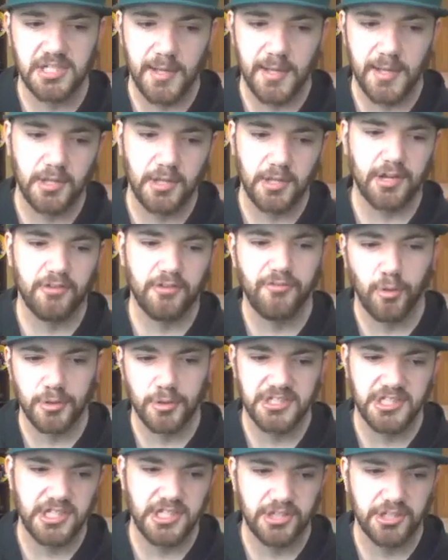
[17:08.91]
think you can
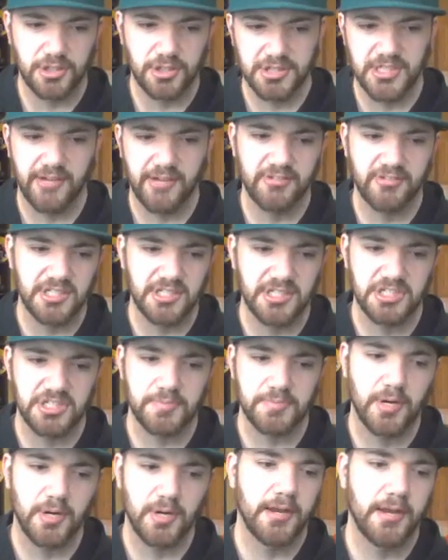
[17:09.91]
see maybe like a
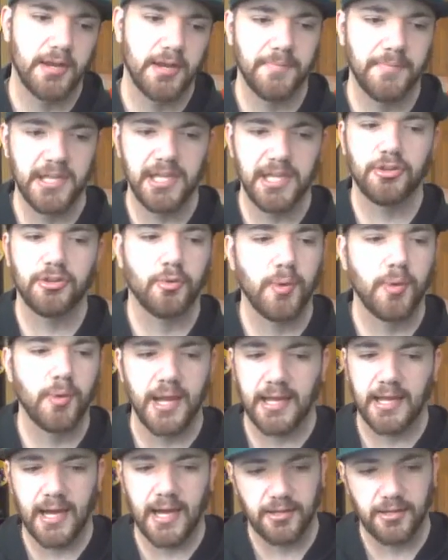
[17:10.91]
14 or a 17
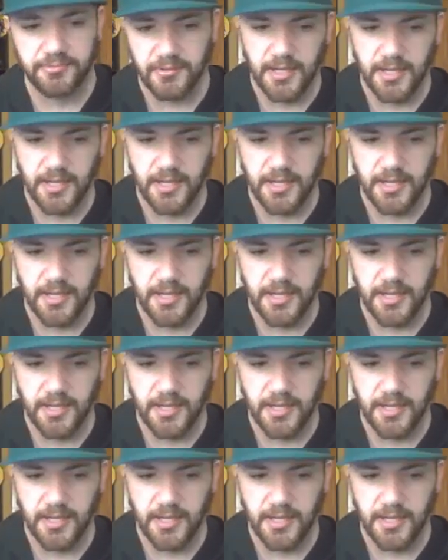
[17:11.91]
spread.